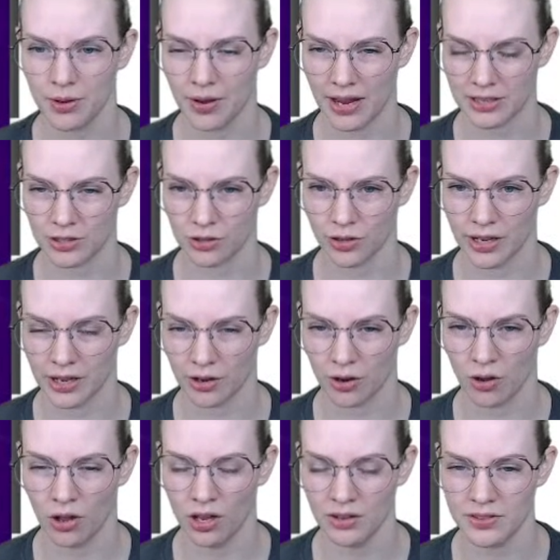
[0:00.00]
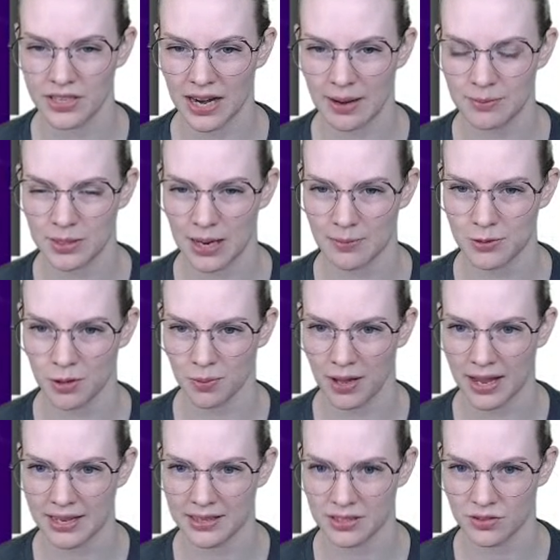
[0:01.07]
Okay, so you're looking at all of the time steps, you're
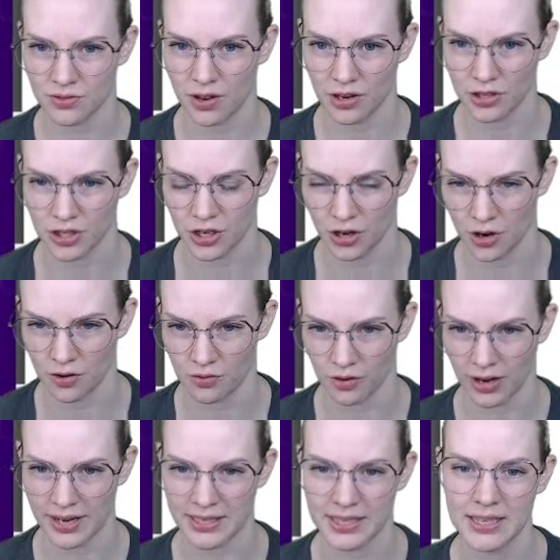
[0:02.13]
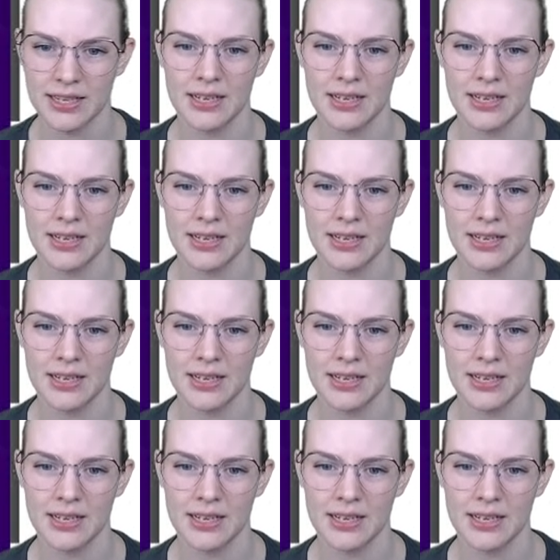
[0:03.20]
applying this function over it.